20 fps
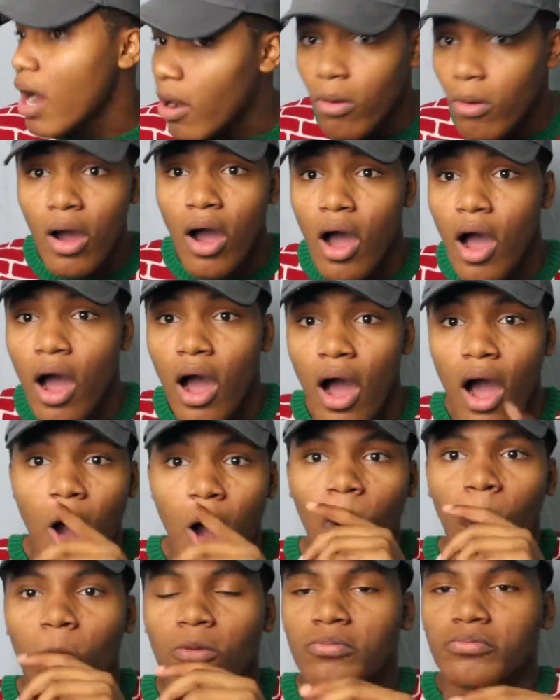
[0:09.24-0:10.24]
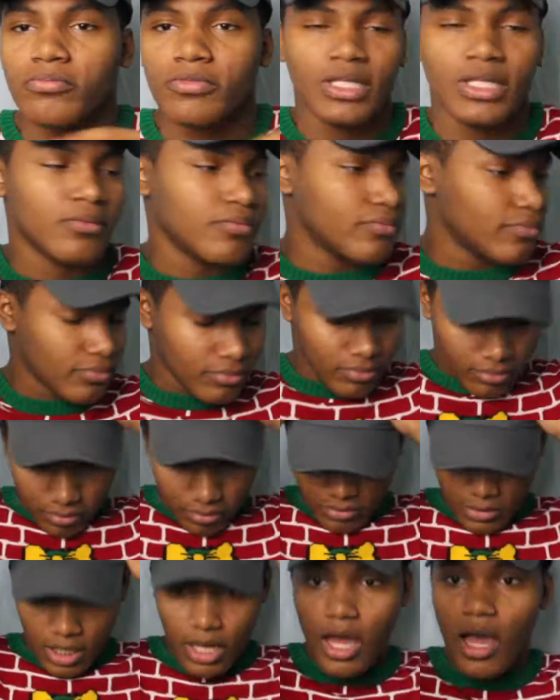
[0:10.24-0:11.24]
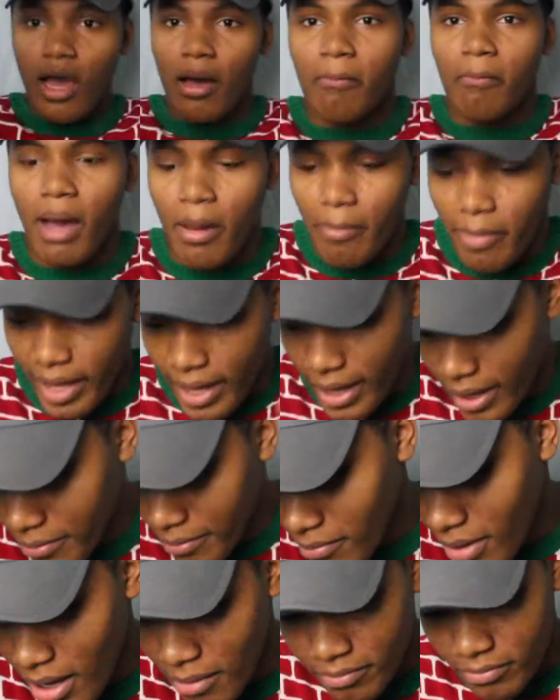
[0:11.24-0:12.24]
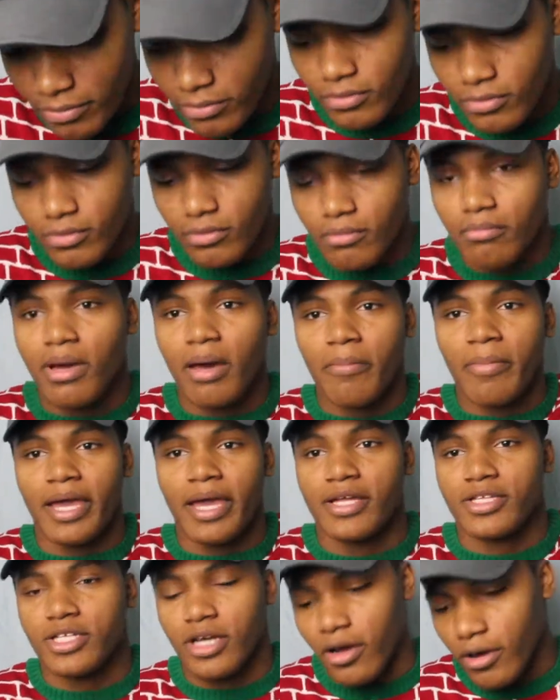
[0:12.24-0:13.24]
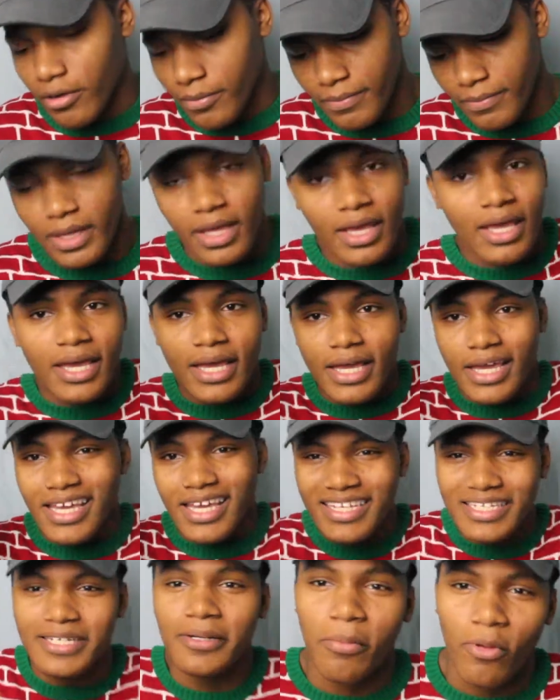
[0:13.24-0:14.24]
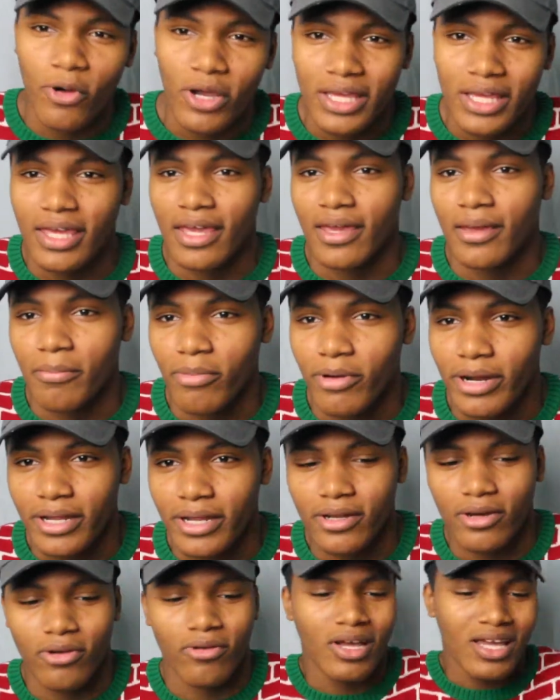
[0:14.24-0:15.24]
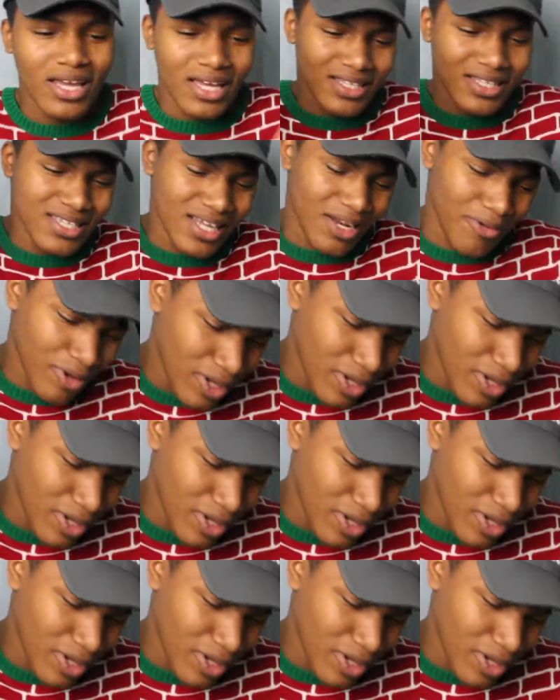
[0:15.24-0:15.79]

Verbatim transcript: out. Oh, sexy. My bad. My bad, y'all. It's your boy King Brando, and today